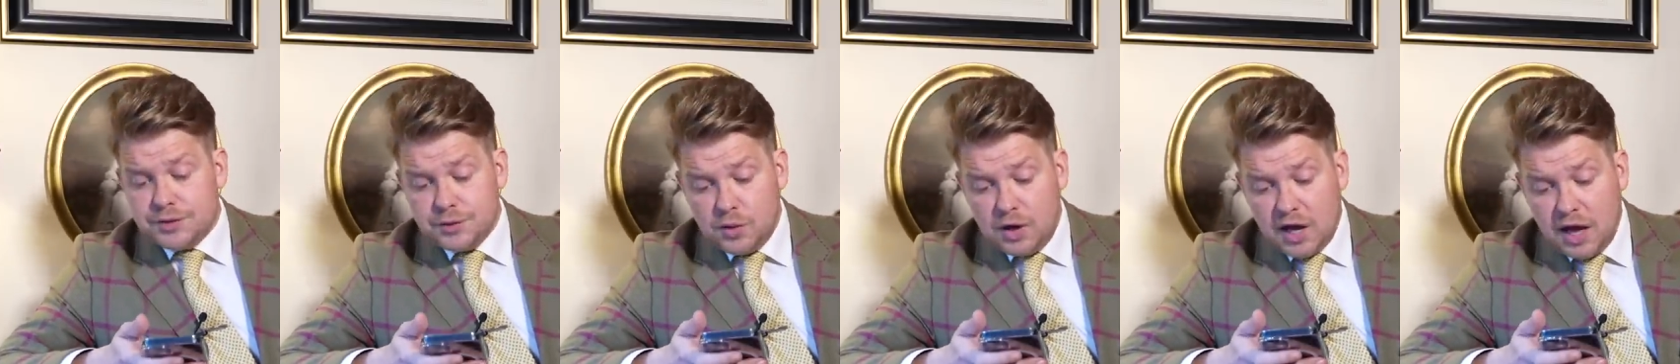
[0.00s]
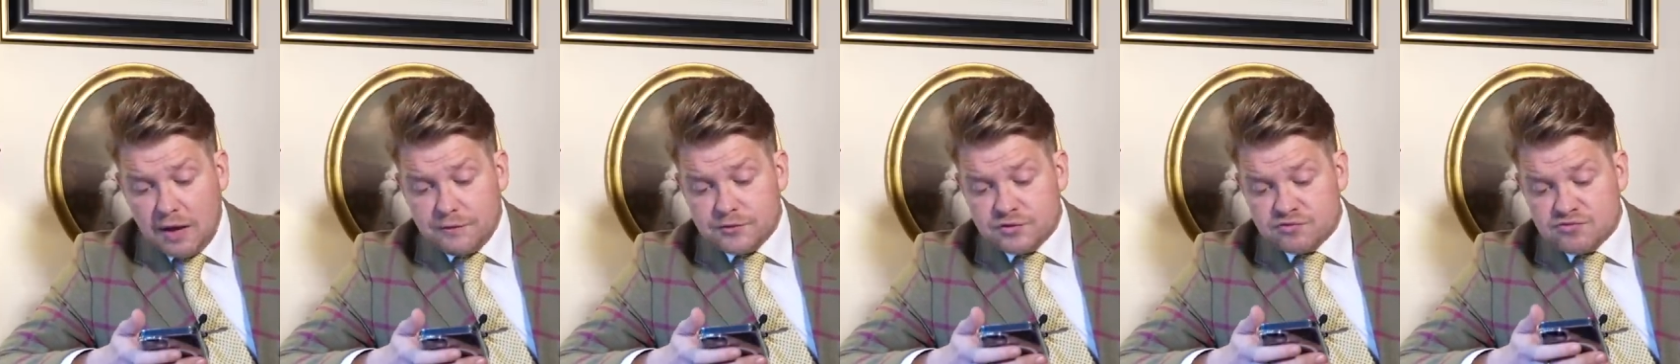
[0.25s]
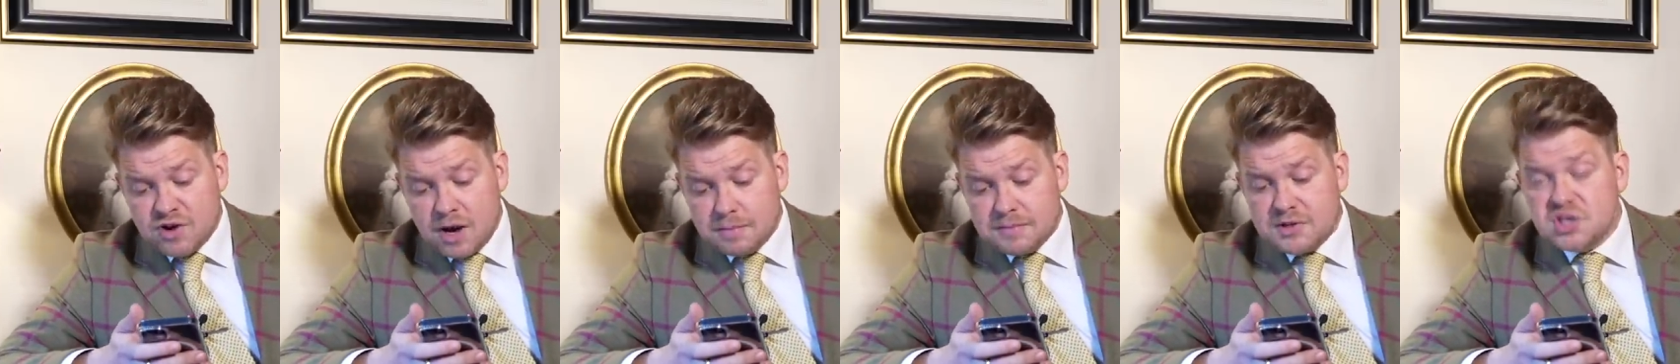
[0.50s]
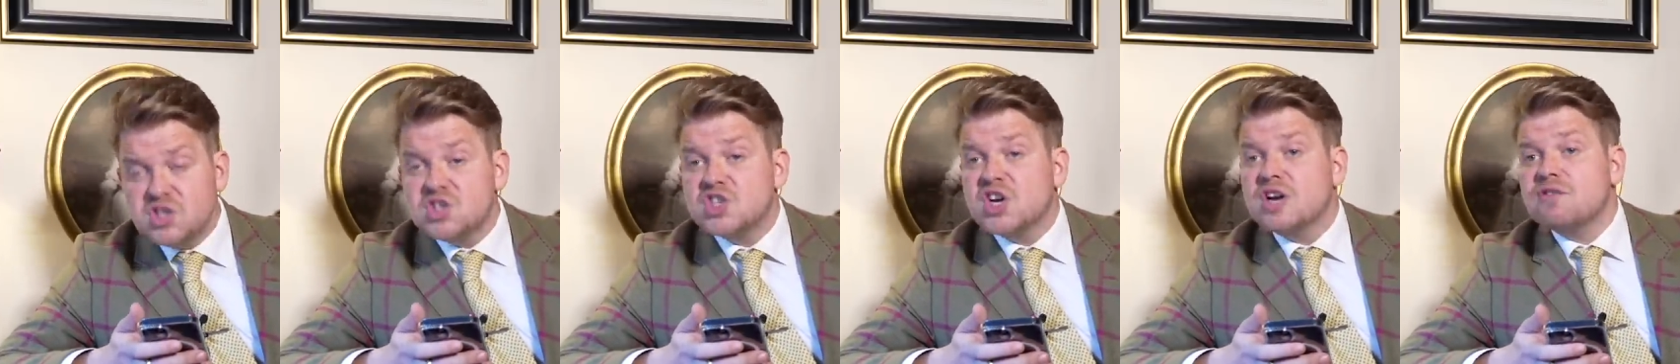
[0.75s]
who loves rum
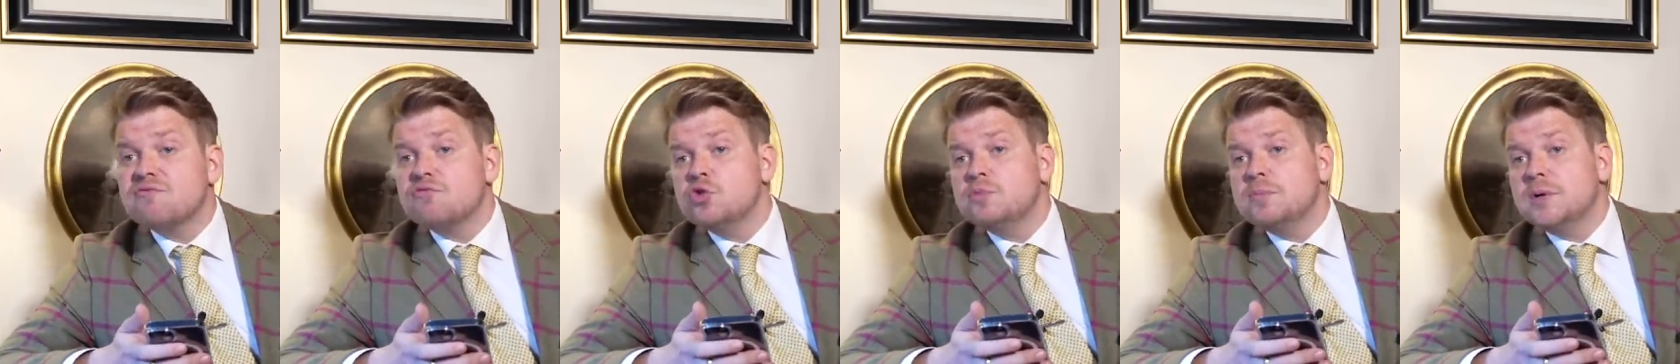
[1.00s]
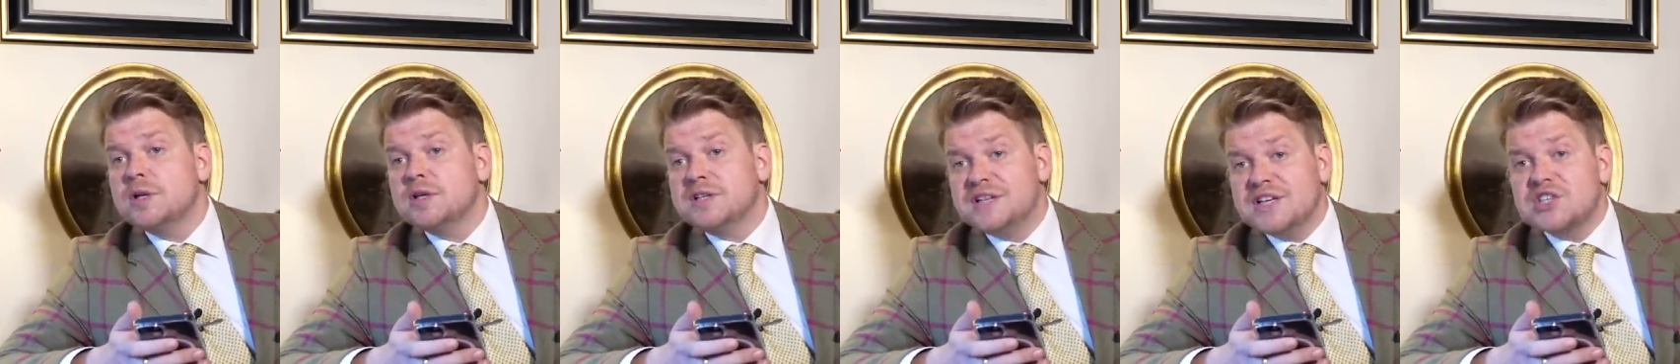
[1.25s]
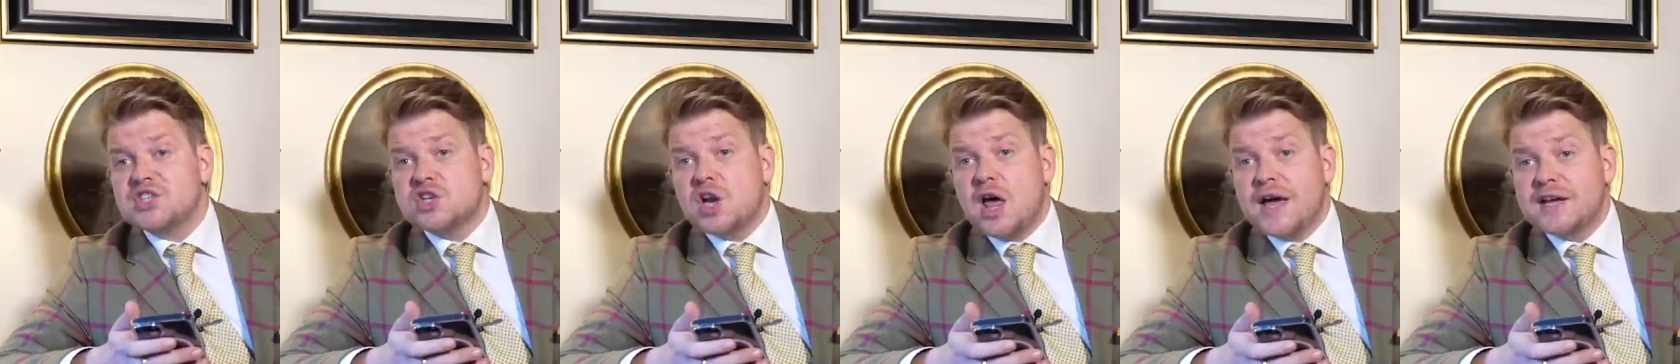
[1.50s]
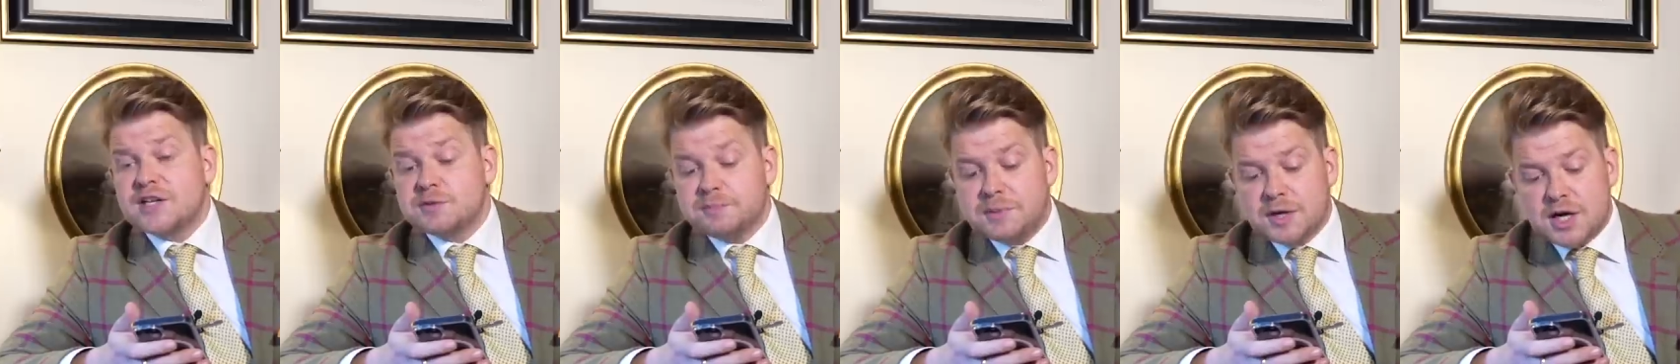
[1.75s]
in general but
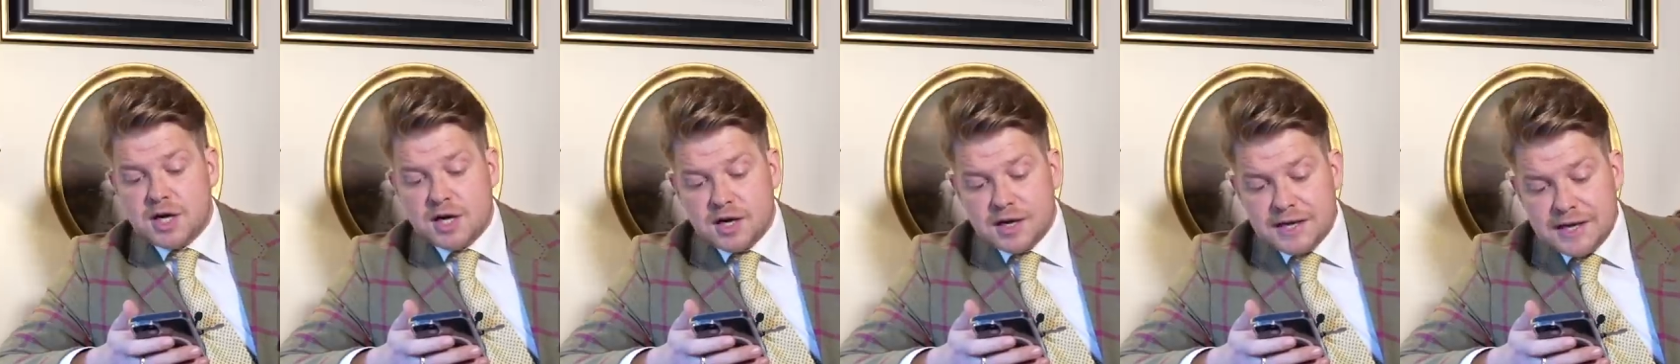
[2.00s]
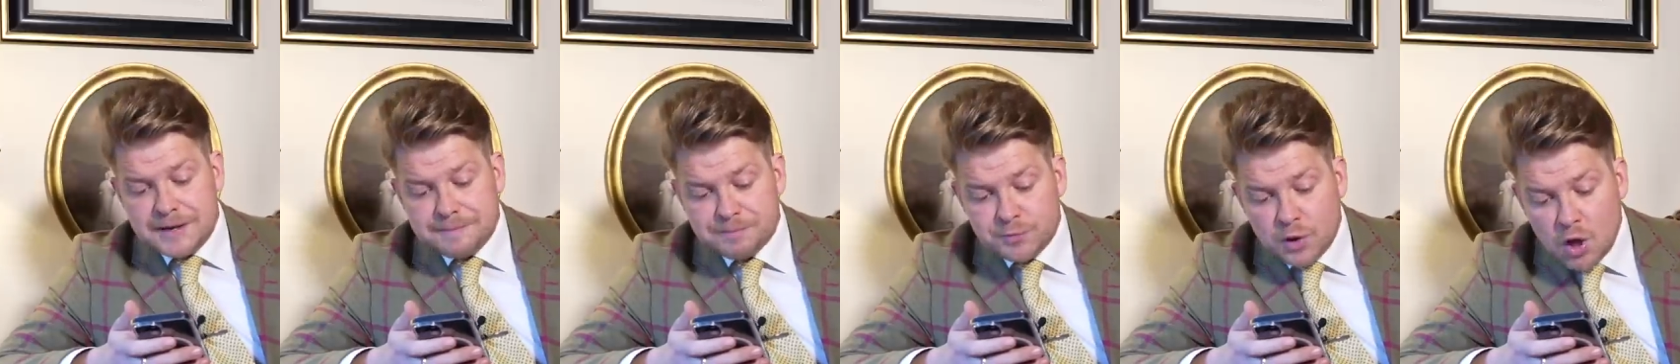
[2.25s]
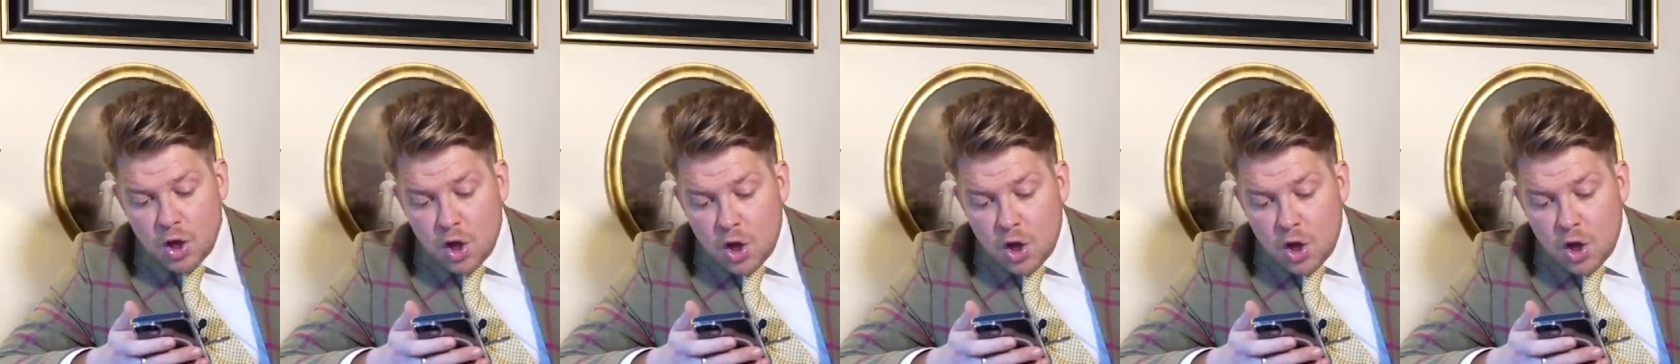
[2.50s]
dislikes Bacardi,